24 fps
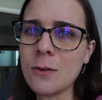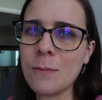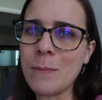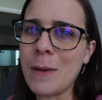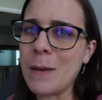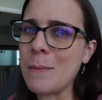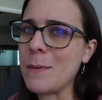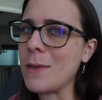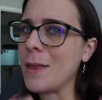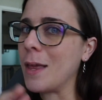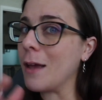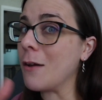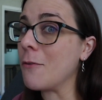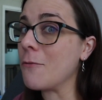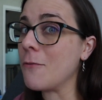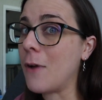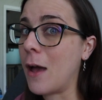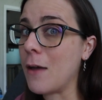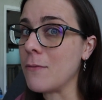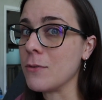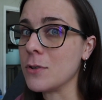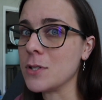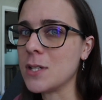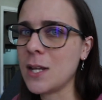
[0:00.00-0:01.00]
or maybe like
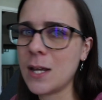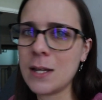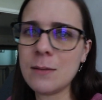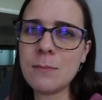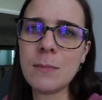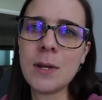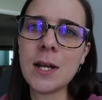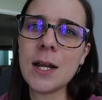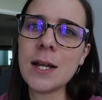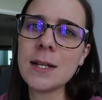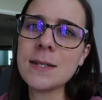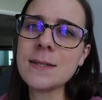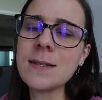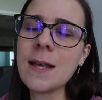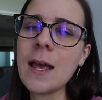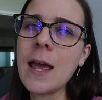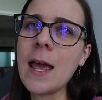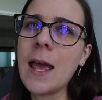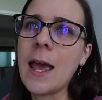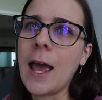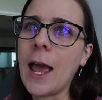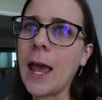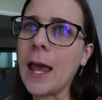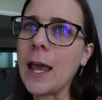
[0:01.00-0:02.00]
five or ten minutes.
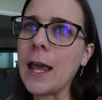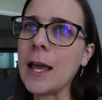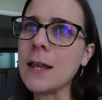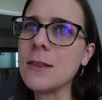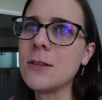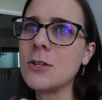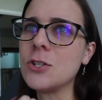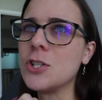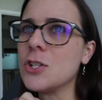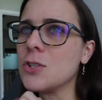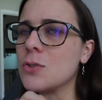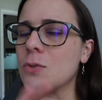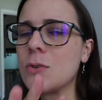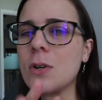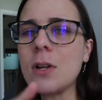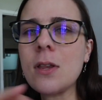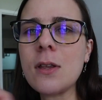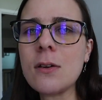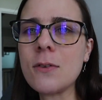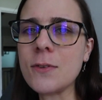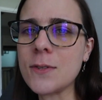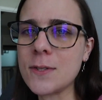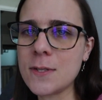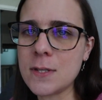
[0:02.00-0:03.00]
And they're just sort of
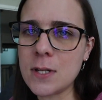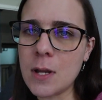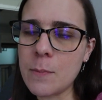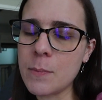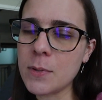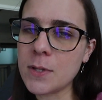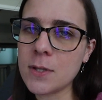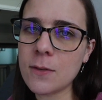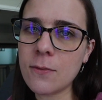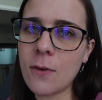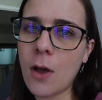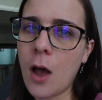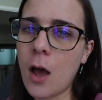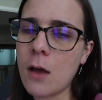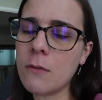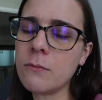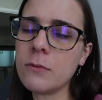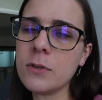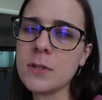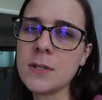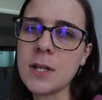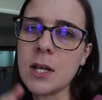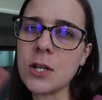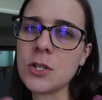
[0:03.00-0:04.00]
little snippets of
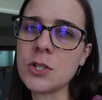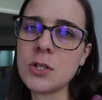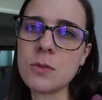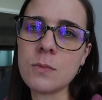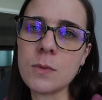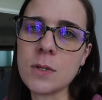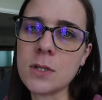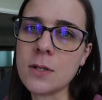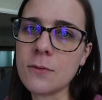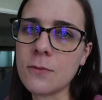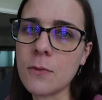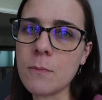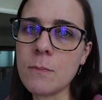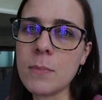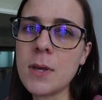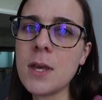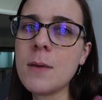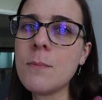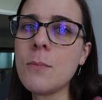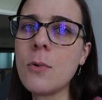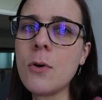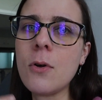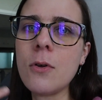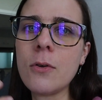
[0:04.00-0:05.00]
conversation with different
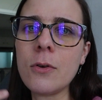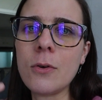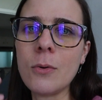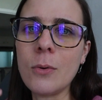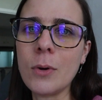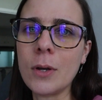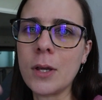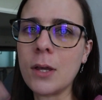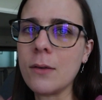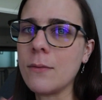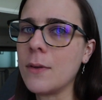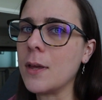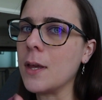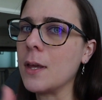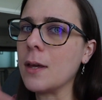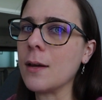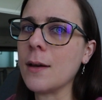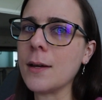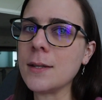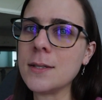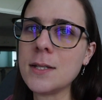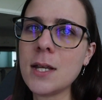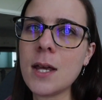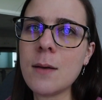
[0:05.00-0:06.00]
people who are giving
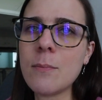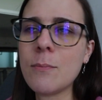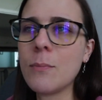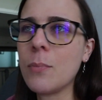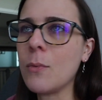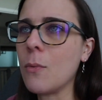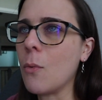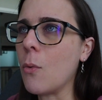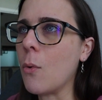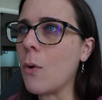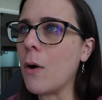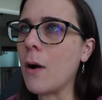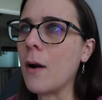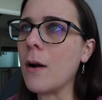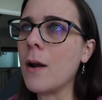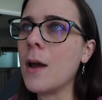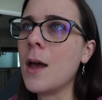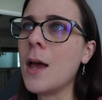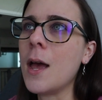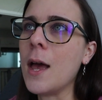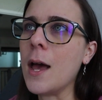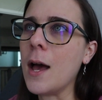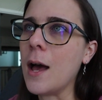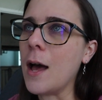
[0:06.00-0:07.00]
a tip or
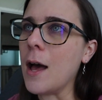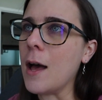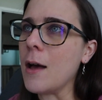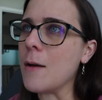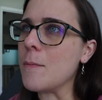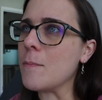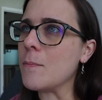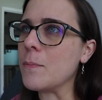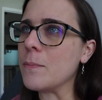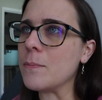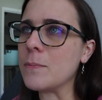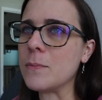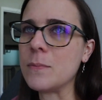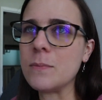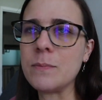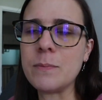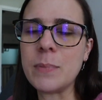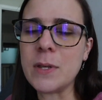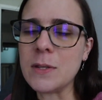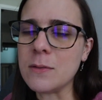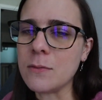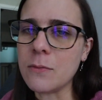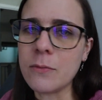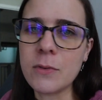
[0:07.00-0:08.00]
um,
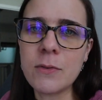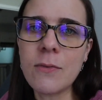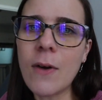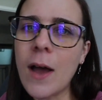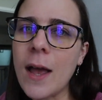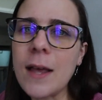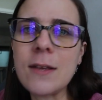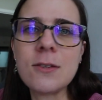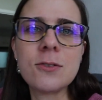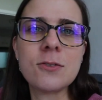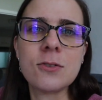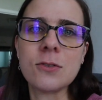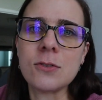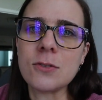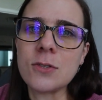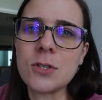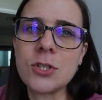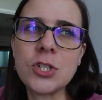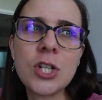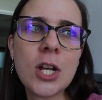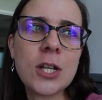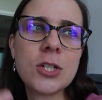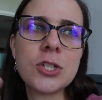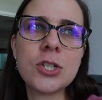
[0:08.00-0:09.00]
piece of advice or
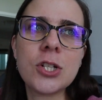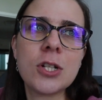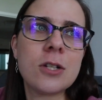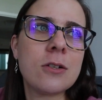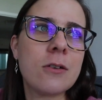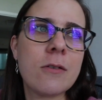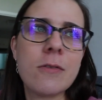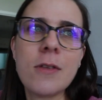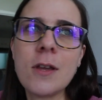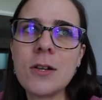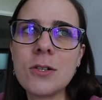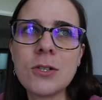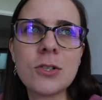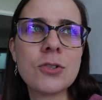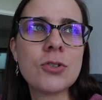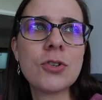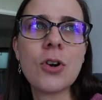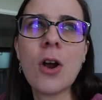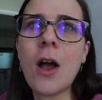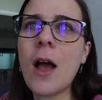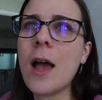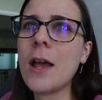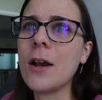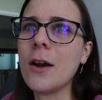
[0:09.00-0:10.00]
suggestion or thing to
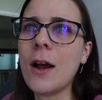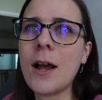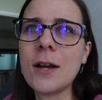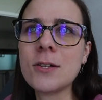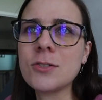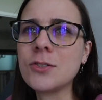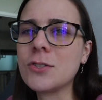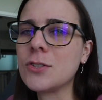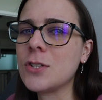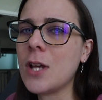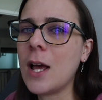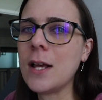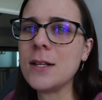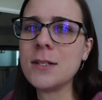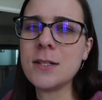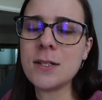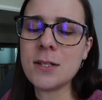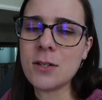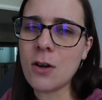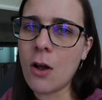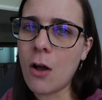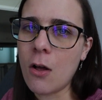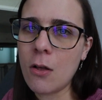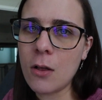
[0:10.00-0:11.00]
try or exercises
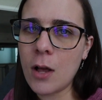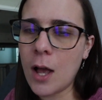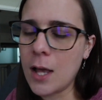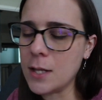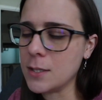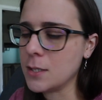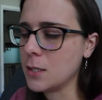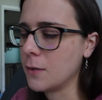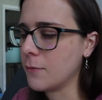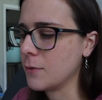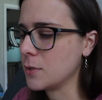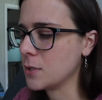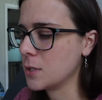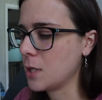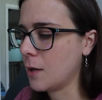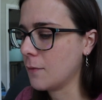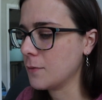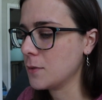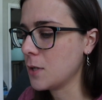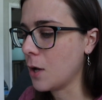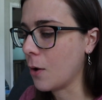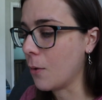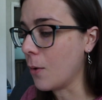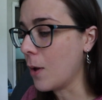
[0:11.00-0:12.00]
and all kinds of different
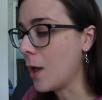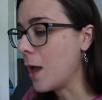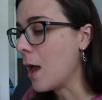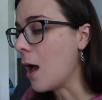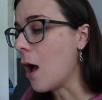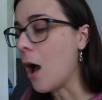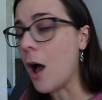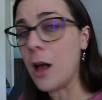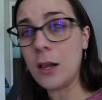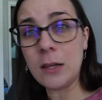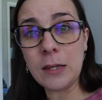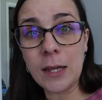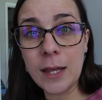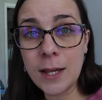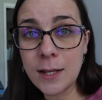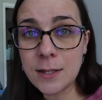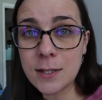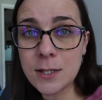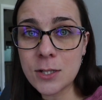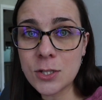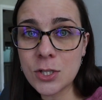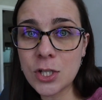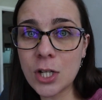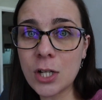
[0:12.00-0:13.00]
stuff. So I'll link
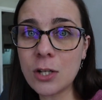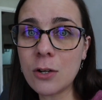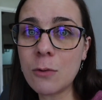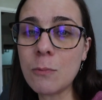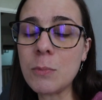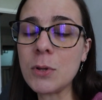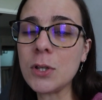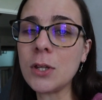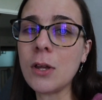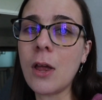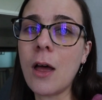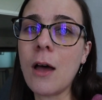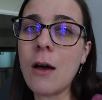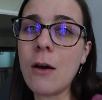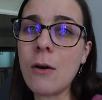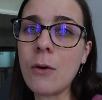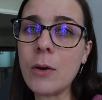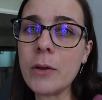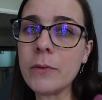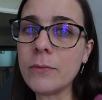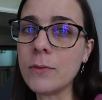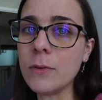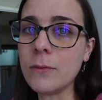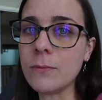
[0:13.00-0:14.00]
this channel below
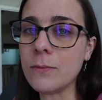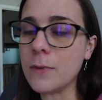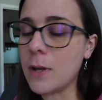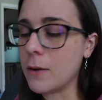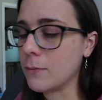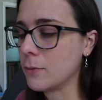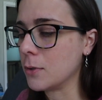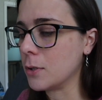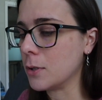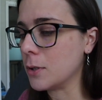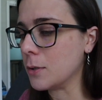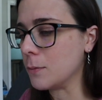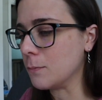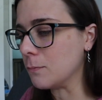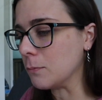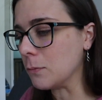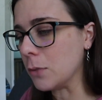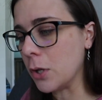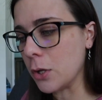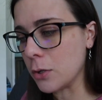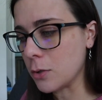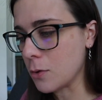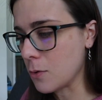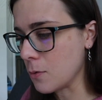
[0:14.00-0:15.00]
if you've never
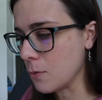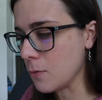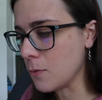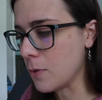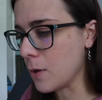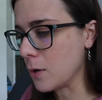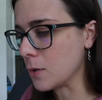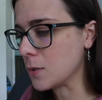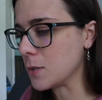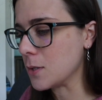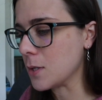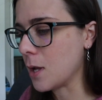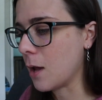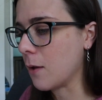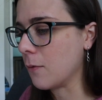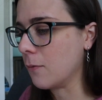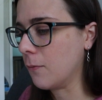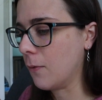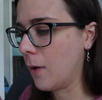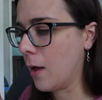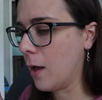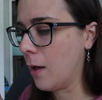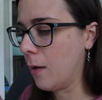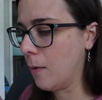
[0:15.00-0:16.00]
looked through their stuff.
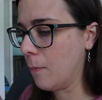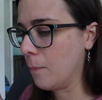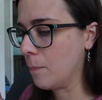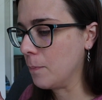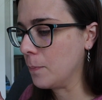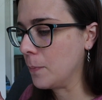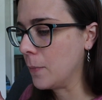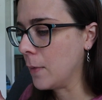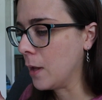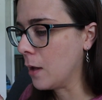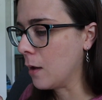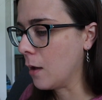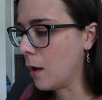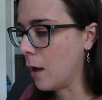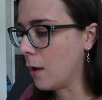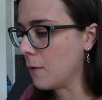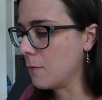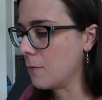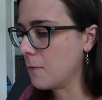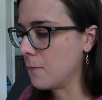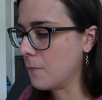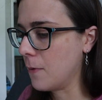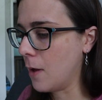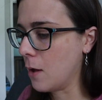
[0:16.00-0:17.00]
Um,
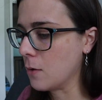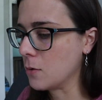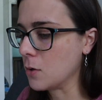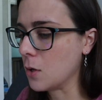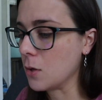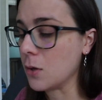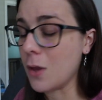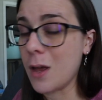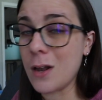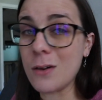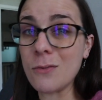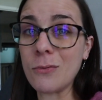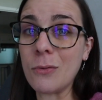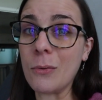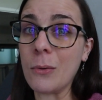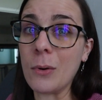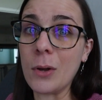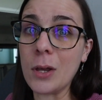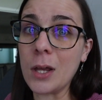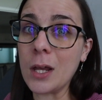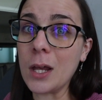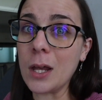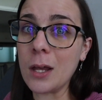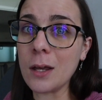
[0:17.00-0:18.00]
I've found a lot of
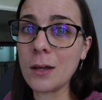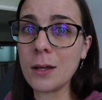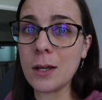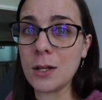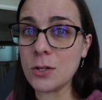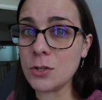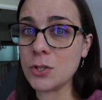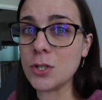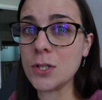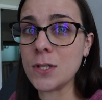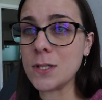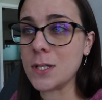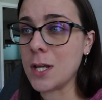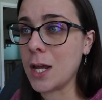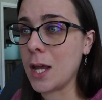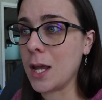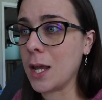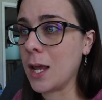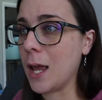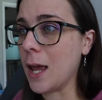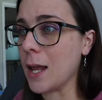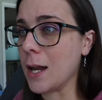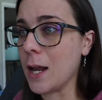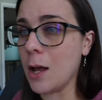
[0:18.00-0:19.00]
really
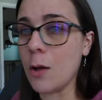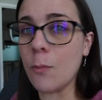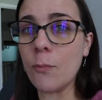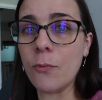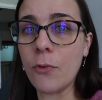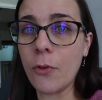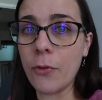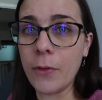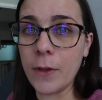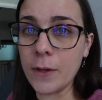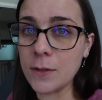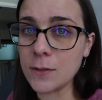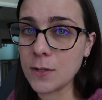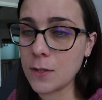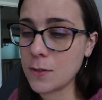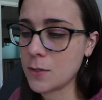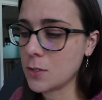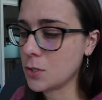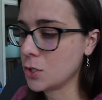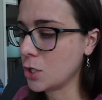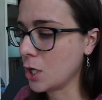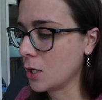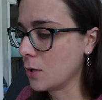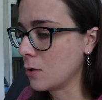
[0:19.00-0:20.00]
interesting and helpful things on
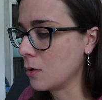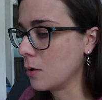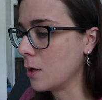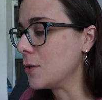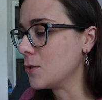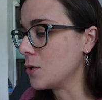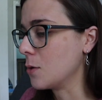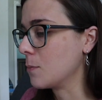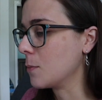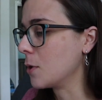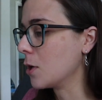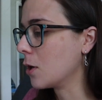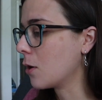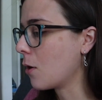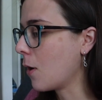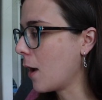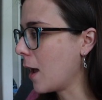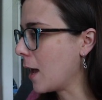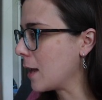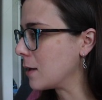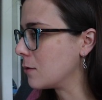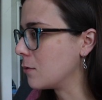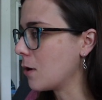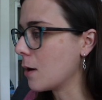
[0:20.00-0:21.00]
this channel. So I'm gonna go
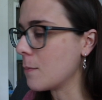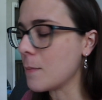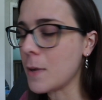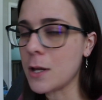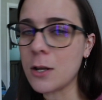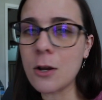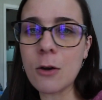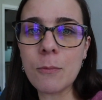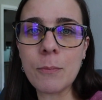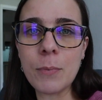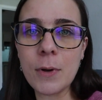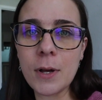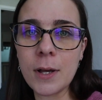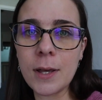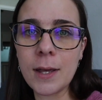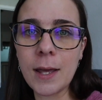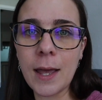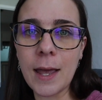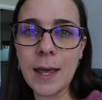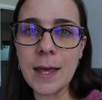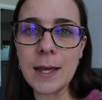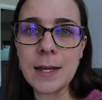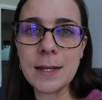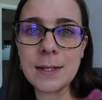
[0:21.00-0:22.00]
ahead, grab my notebook
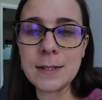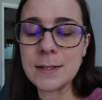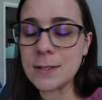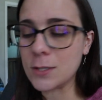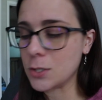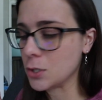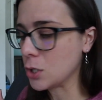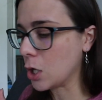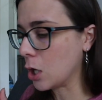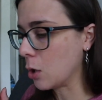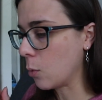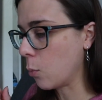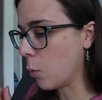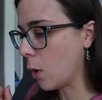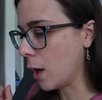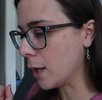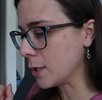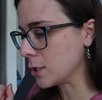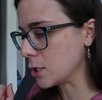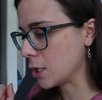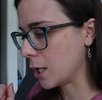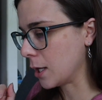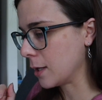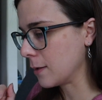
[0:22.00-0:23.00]
and start
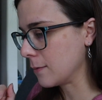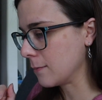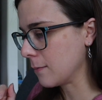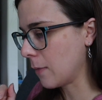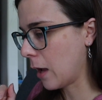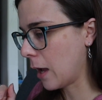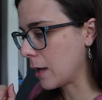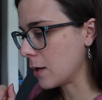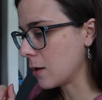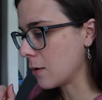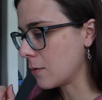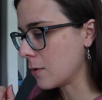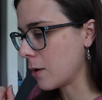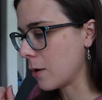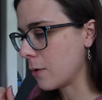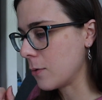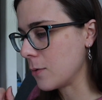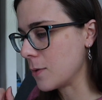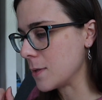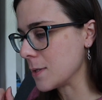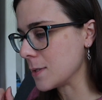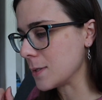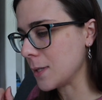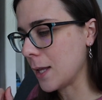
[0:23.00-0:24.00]
watching. I don't know
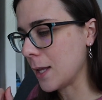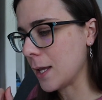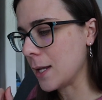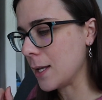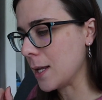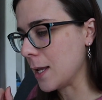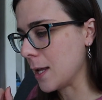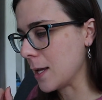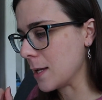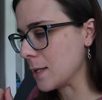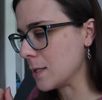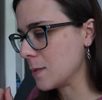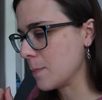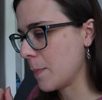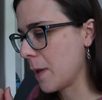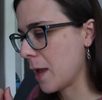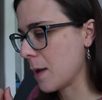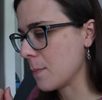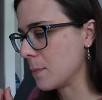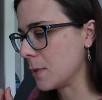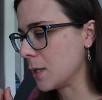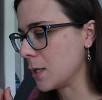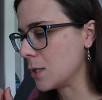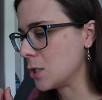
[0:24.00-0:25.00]
who this lady is,
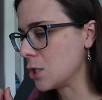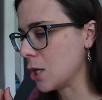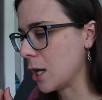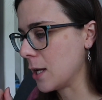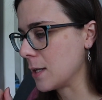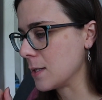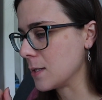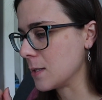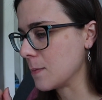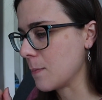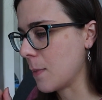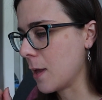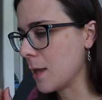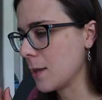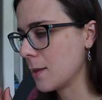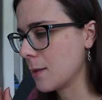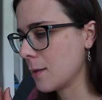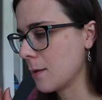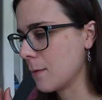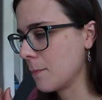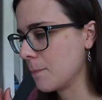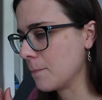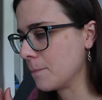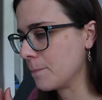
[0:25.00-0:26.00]
Pamela J.
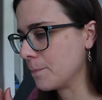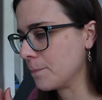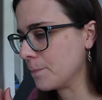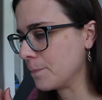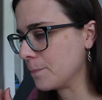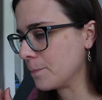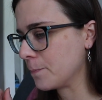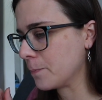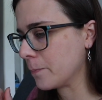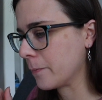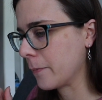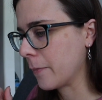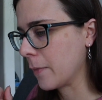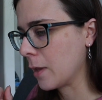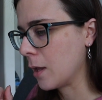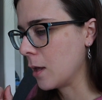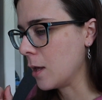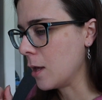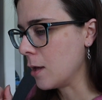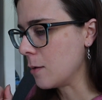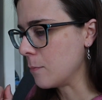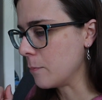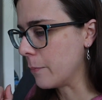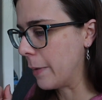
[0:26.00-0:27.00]
Smith,
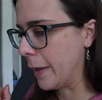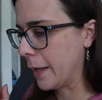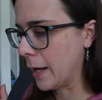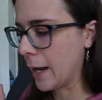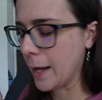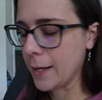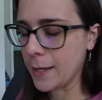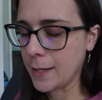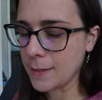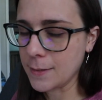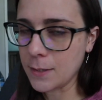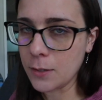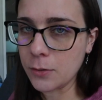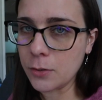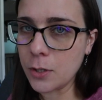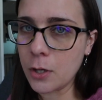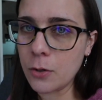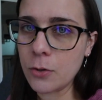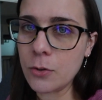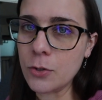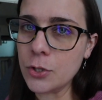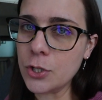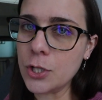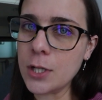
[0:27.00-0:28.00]
but I guess I'll know
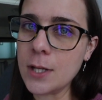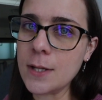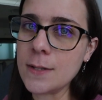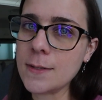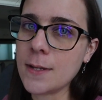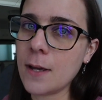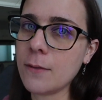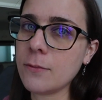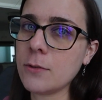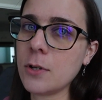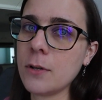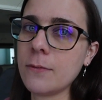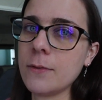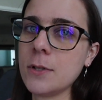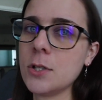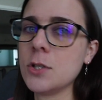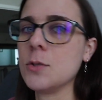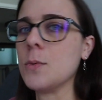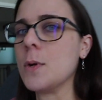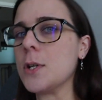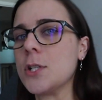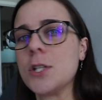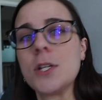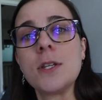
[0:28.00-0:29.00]
who she is after I
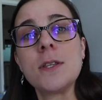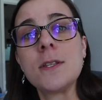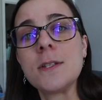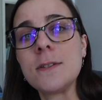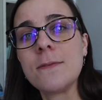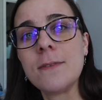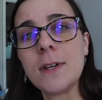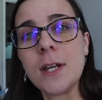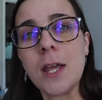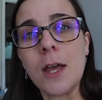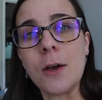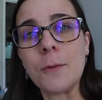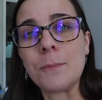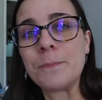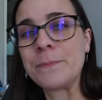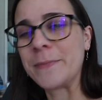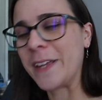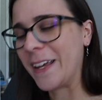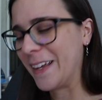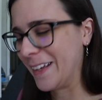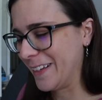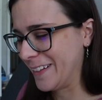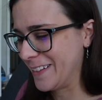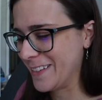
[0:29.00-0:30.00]
finish watching this video.
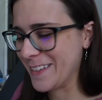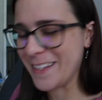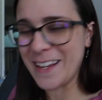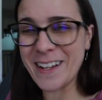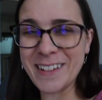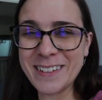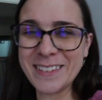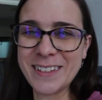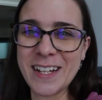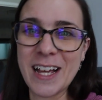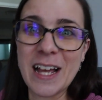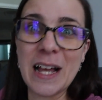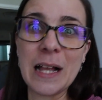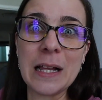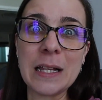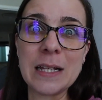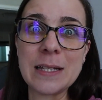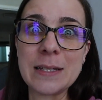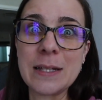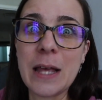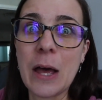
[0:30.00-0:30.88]
So let's